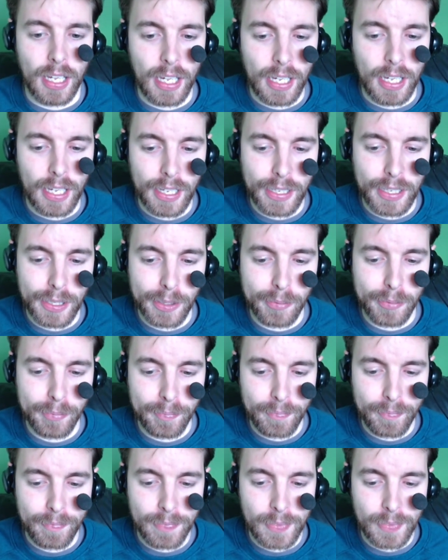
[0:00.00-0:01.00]

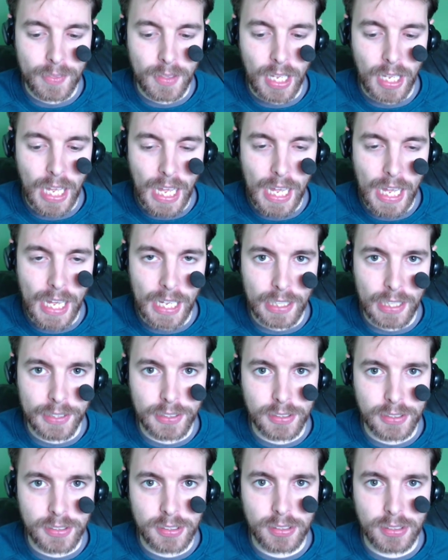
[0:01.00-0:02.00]

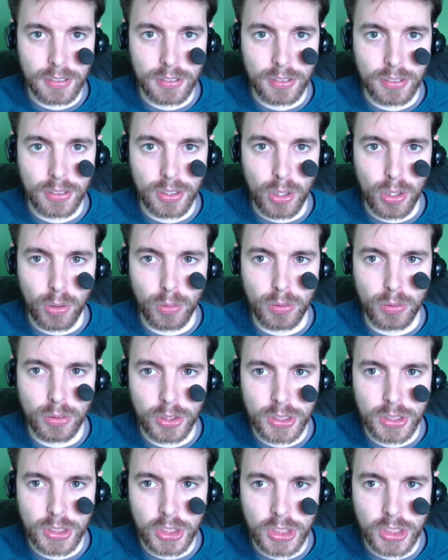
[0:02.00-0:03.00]
And you know,
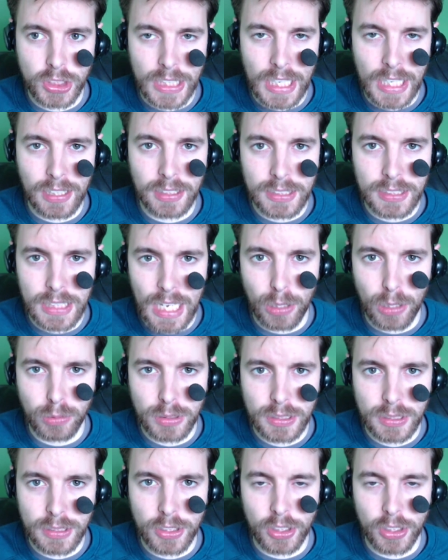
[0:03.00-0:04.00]
there's channels
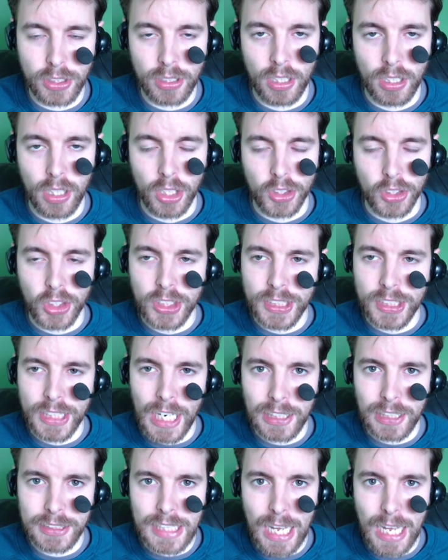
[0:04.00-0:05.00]
out there. There's
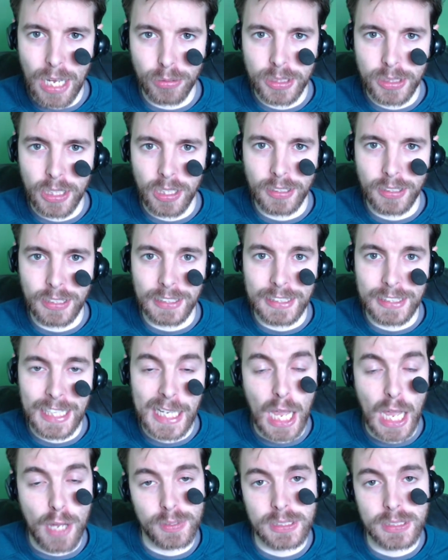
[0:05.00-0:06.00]
channels out there that
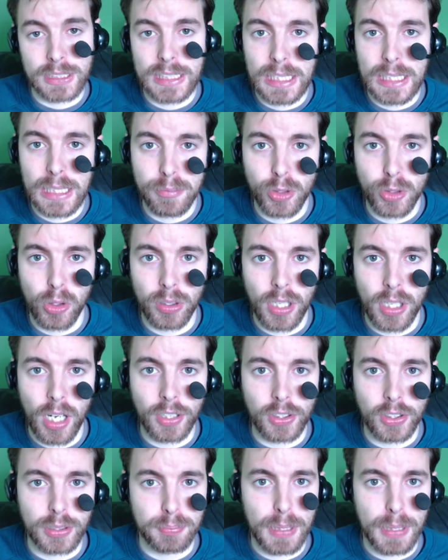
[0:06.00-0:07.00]
they have a team going
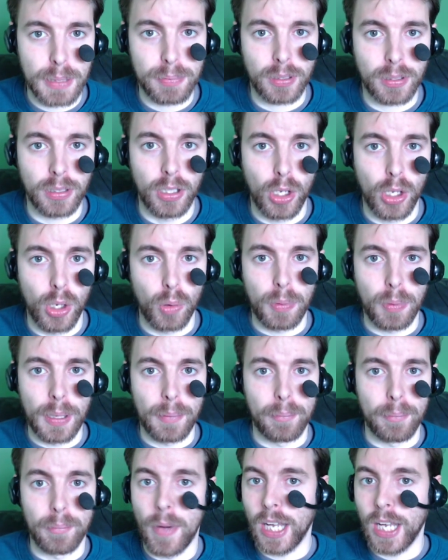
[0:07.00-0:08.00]
on. There's people
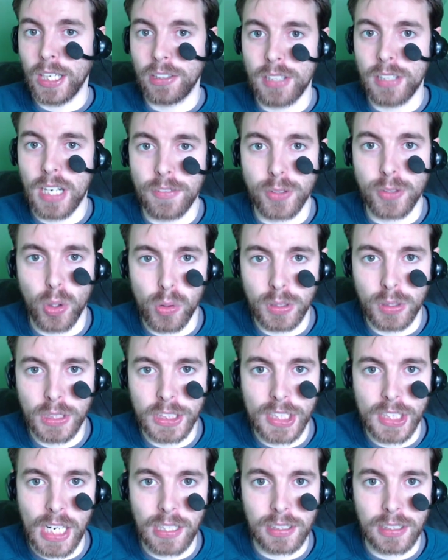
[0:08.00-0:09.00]
with Minecraft
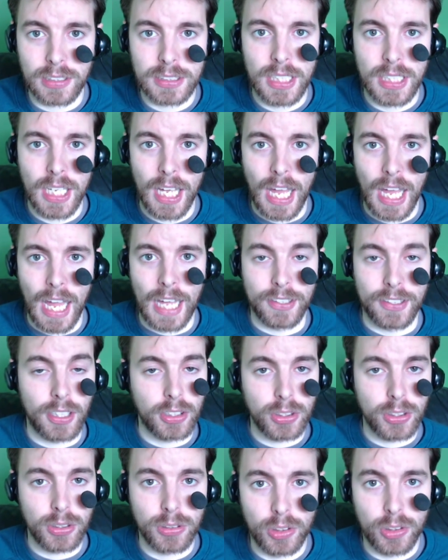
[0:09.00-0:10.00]
only channels, and
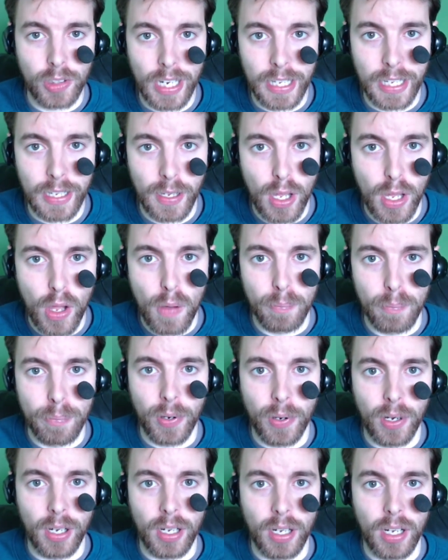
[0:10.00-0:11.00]
they're doing great.
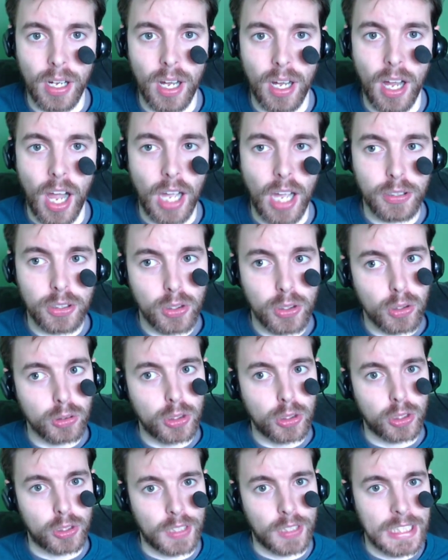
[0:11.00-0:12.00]
But I'd go
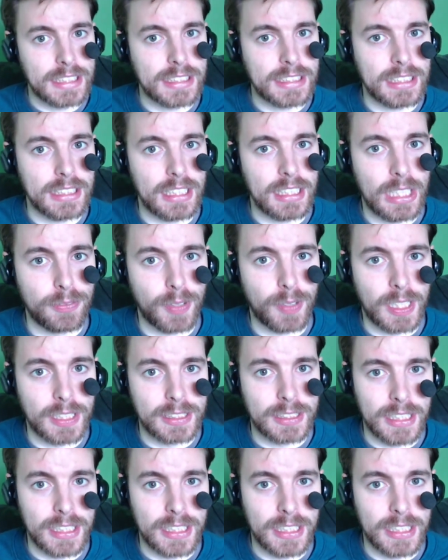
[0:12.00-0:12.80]
crazy if I